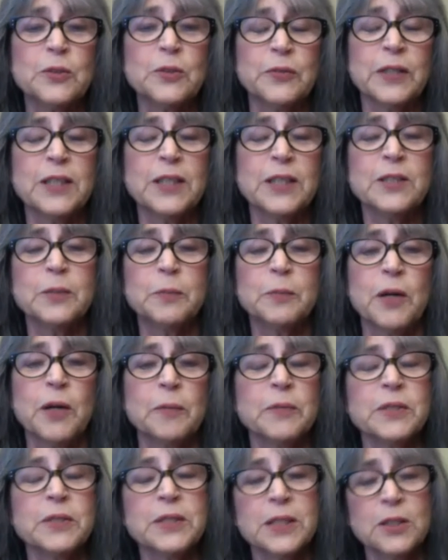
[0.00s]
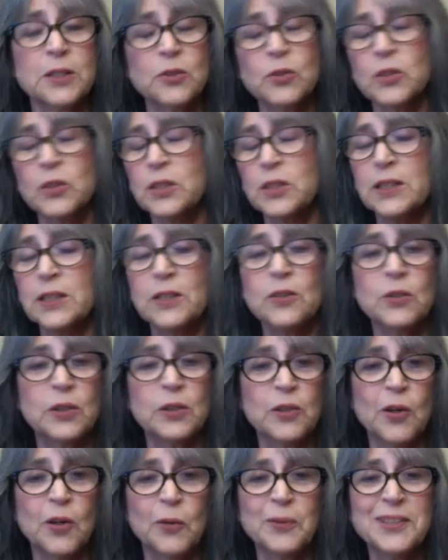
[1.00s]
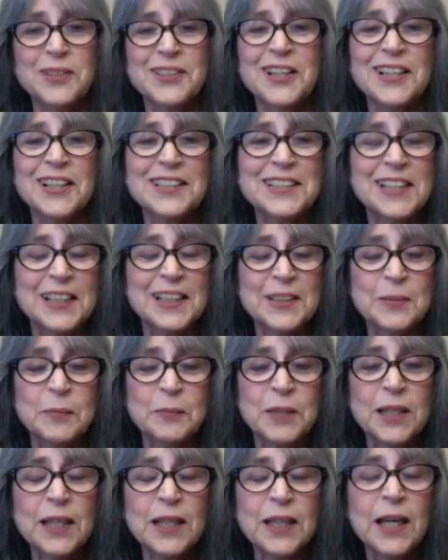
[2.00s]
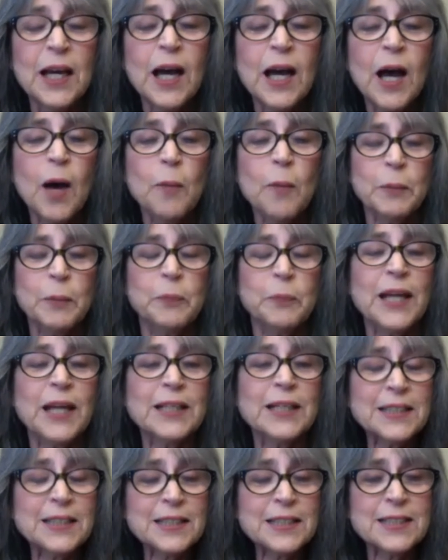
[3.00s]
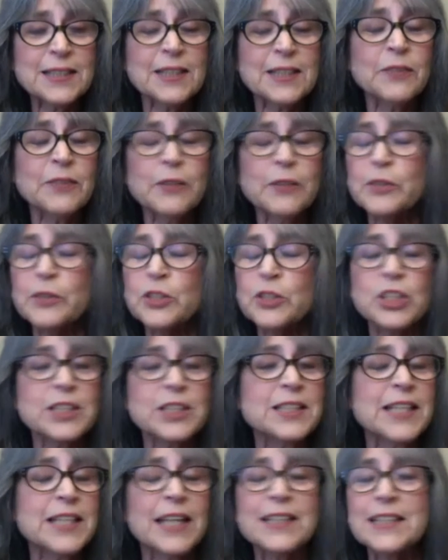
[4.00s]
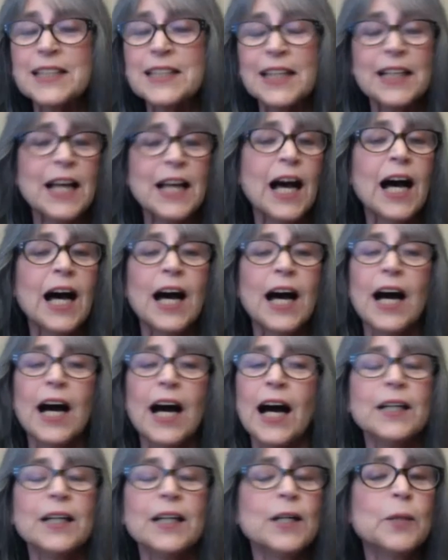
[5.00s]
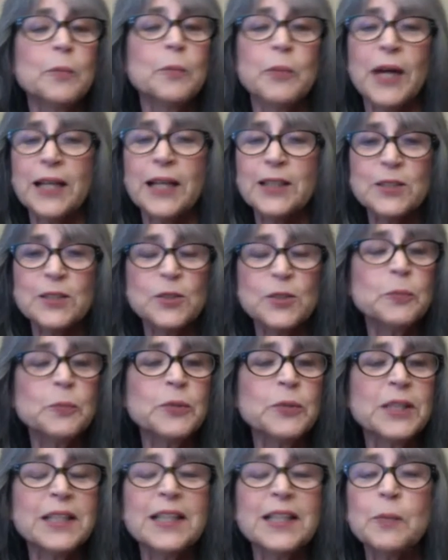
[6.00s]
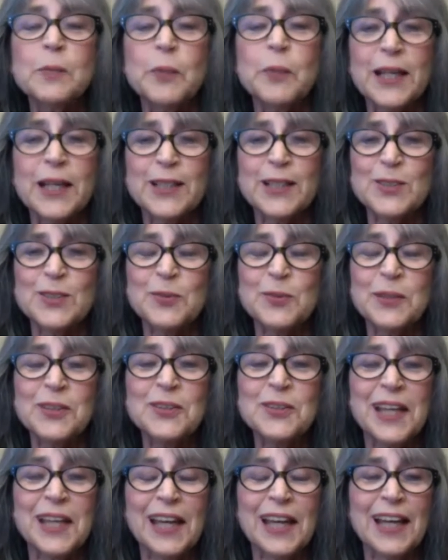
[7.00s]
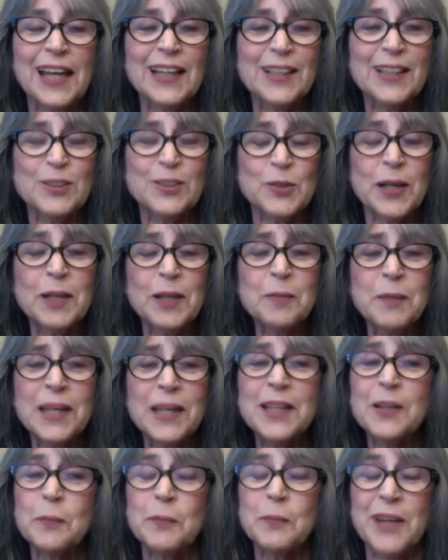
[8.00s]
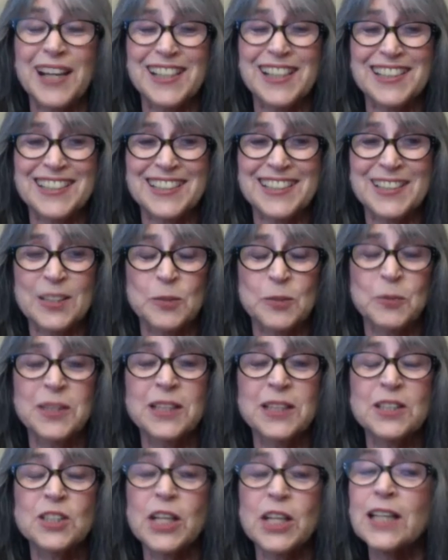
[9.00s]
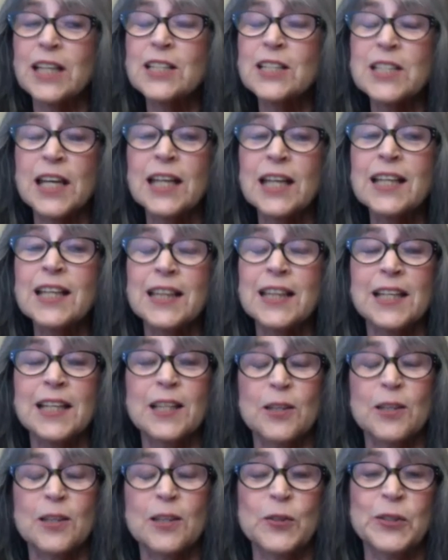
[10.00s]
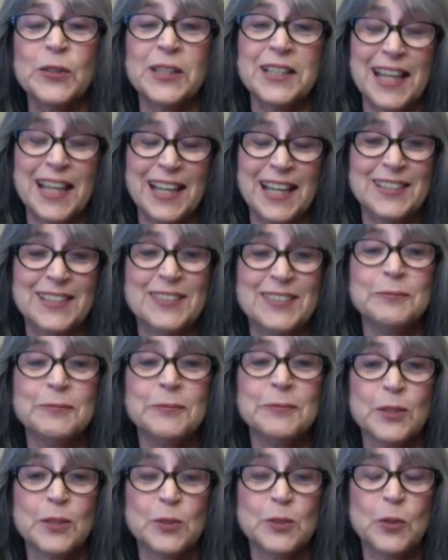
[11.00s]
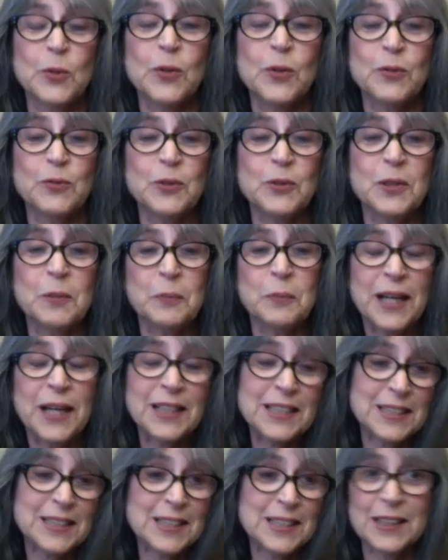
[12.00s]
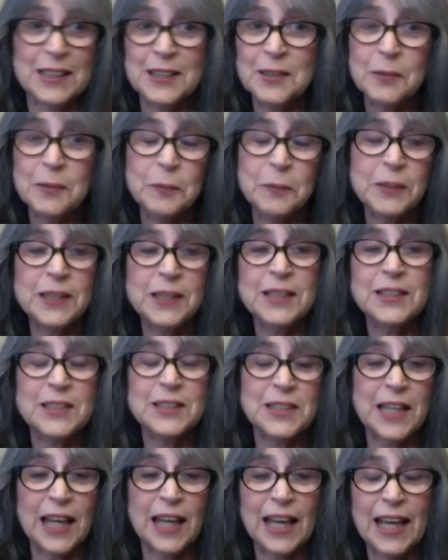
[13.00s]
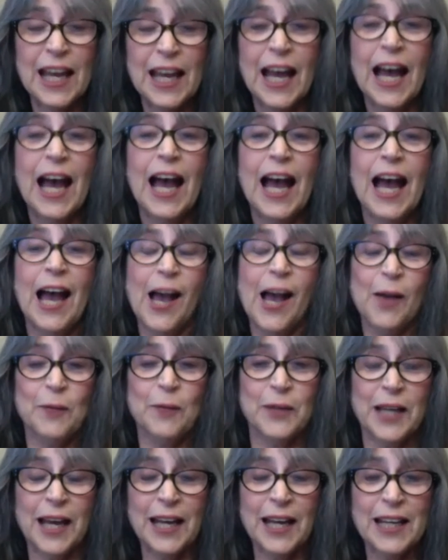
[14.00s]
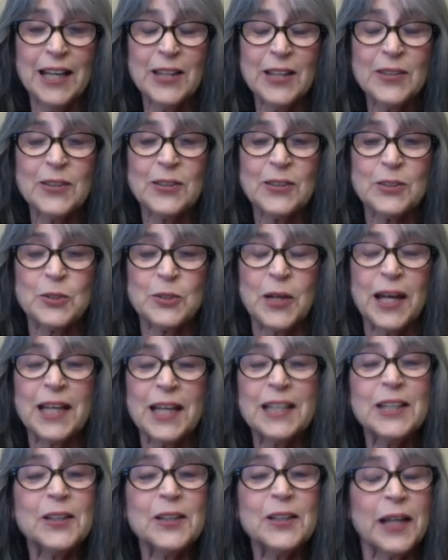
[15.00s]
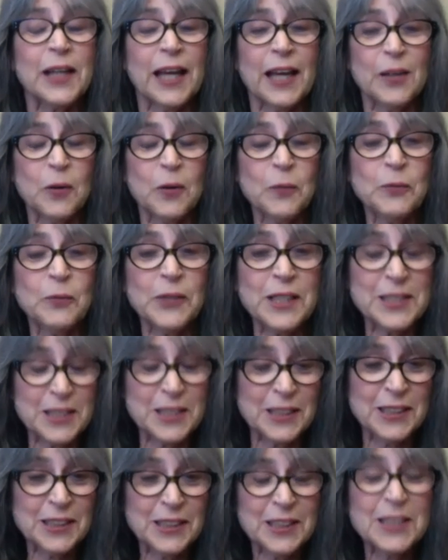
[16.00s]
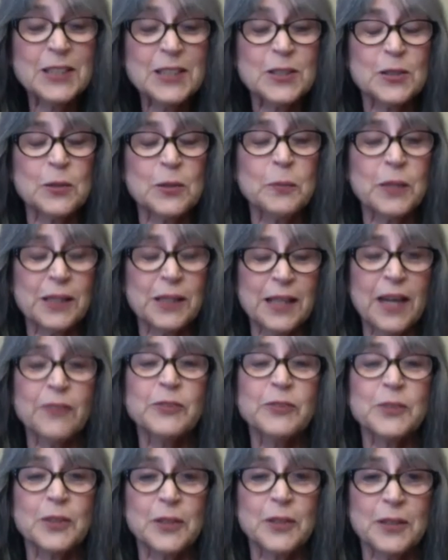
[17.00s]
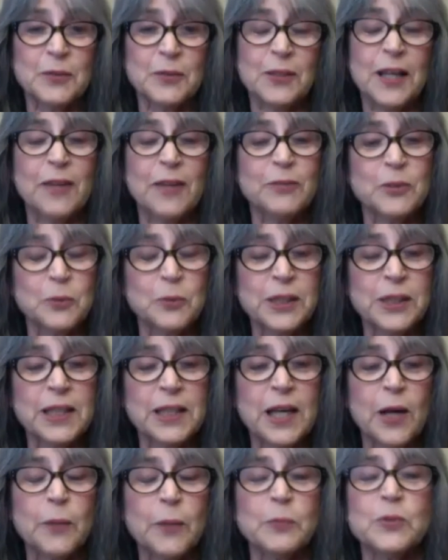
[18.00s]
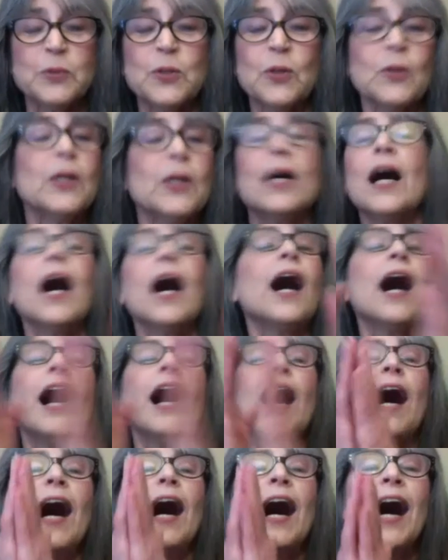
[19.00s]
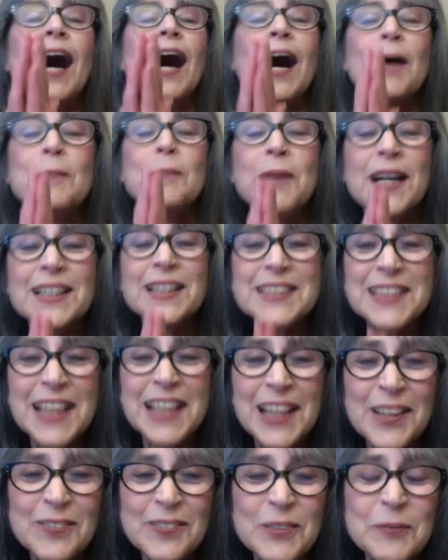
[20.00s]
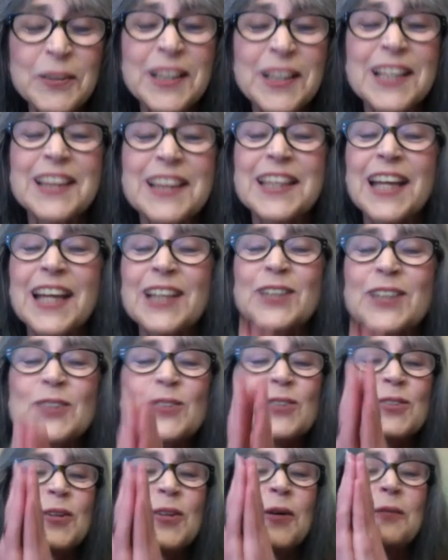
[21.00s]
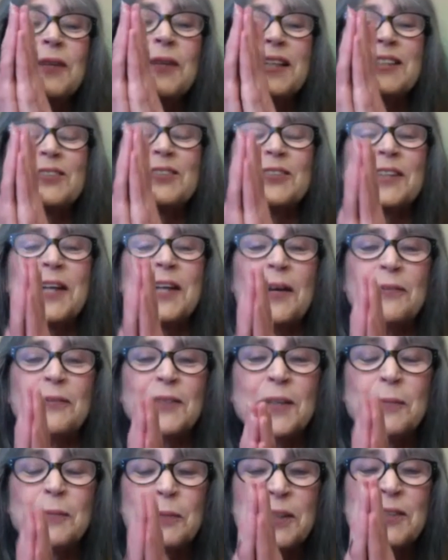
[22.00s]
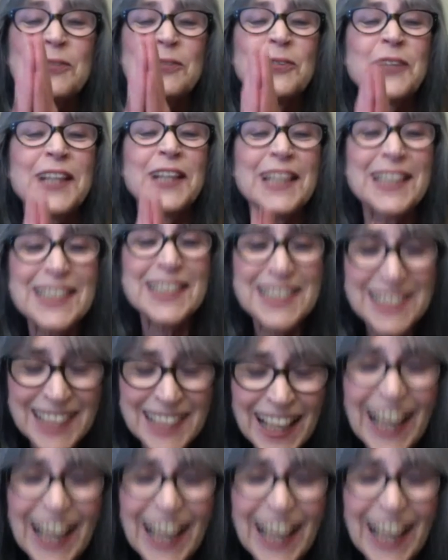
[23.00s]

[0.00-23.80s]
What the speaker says: So if any department's interested, you can always contact me. But practice, even if it's just dancing and haha, practice your breathing, practice when you can. Try to make it a practice because we can change anything in 30 days. So if you can practice a little bit each day, we got another trying year ahead. Hopefully it's a little easier, but laughter really helps. So ha ha ha, namaste, everybody. Thank you so much for coming. Bring friends.